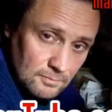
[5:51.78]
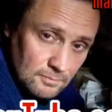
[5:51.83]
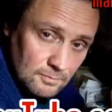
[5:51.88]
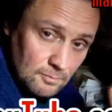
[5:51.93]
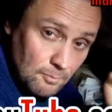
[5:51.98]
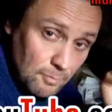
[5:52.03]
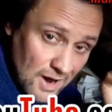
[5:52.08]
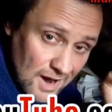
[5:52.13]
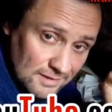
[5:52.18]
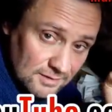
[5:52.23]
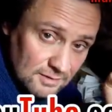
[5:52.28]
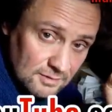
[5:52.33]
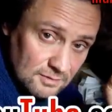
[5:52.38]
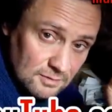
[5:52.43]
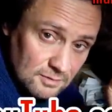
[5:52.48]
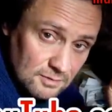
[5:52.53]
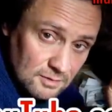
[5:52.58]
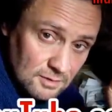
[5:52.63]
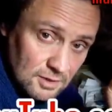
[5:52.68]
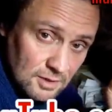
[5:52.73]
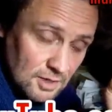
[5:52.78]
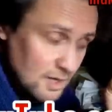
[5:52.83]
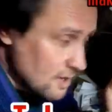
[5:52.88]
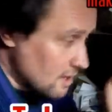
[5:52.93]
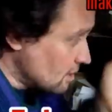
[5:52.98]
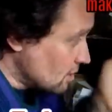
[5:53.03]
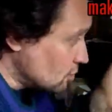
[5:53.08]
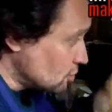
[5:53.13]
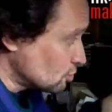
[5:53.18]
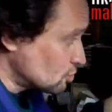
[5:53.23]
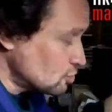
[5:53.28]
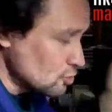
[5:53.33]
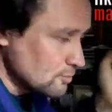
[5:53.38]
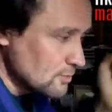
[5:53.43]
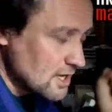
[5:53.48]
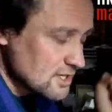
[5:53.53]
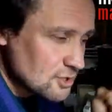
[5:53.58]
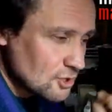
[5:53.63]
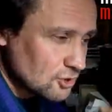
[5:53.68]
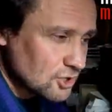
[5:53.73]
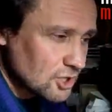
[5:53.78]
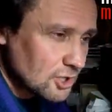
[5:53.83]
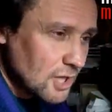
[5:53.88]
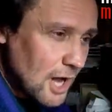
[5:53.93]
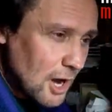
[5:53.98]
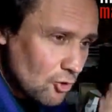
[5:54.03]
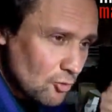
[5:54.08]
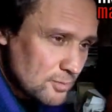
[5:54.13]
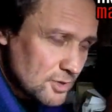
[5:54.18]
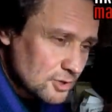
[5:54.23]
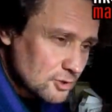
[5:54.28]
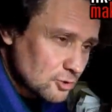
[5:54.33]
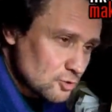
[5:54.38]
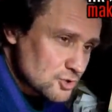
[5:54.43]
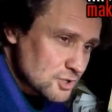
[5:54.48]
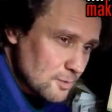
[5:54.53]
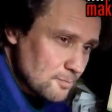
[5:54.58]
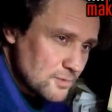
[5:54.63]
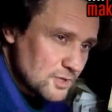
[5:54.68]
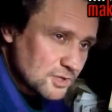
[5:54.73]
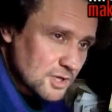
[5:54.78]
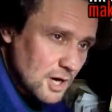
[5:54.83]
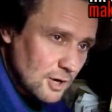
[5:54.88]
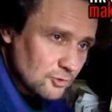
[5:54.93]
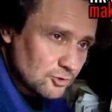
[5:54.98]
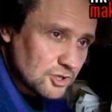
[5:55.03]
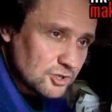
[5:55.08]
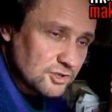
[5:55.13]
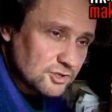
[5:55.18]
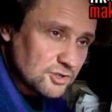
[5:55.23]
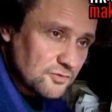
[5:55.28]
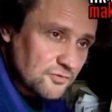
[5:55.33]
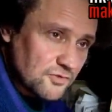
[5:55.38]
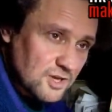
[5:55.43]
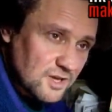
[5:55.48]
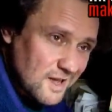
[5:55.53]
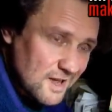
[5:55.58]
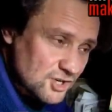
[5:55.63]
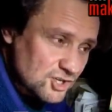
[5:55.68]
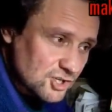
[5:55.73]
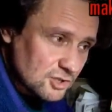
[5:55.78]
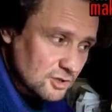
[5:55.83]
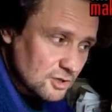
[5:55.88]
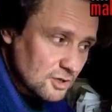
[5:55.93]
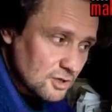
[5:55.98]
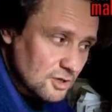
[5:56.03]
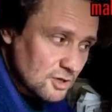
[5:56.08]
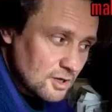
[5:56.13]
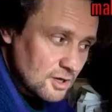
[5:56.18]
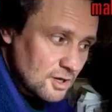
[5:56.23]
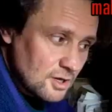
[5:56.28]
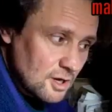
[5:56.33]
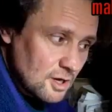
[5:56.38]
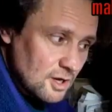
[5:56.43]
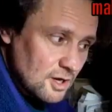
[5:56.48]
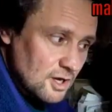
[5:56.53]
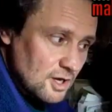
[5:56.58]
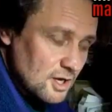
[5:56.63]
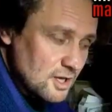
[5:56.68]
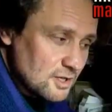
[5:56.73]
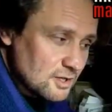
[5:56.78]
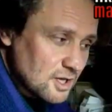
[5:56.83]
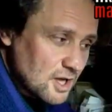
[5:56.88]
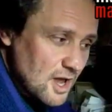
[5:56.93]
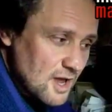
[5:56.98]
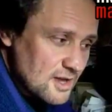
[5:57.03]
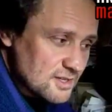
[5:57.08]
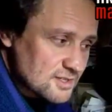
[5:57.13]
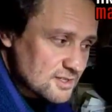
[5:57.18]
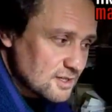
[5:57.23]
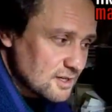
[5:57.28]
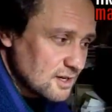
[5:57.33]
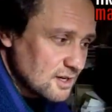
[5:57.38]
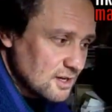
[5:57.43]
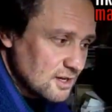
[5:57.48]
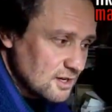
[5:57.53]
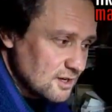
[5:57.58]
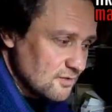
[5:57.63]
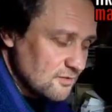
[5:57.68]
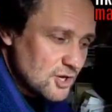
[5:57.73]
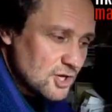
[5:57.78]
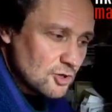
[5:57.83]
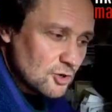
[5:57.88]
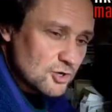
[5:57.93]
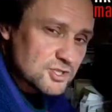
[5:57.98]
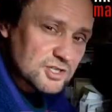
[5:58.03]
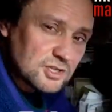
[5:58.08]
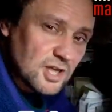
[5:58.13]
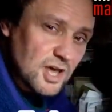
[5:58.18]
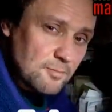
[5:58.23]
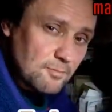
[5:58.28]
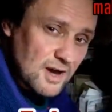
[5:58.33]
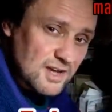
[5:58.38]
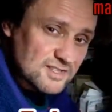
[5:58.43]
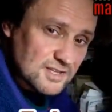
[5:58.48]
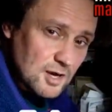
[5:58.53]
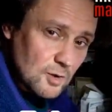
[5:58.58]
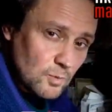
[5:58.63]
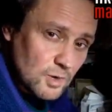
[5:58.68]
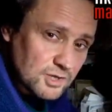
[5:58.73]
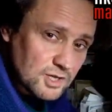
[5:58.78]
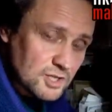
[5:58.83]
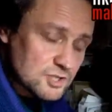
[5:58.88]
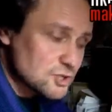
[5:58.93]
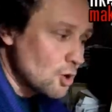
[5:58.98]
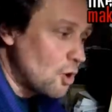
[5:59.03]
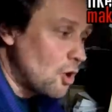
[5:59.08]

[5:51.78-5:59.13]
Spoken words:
But YouTube does not allow me to submit counter notification in case video is claimed by someone else.